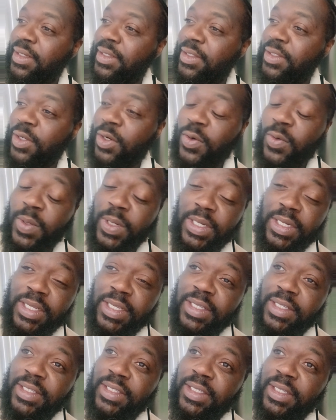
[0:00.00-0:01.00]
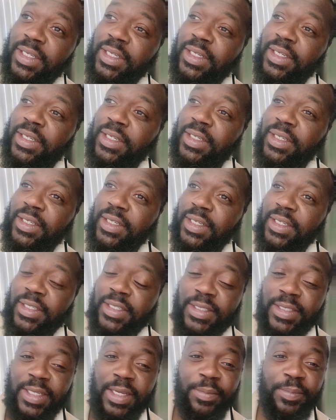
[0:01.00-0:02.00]
no one is uh,
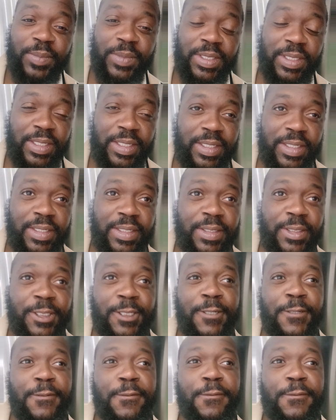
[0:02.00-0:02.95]
accepting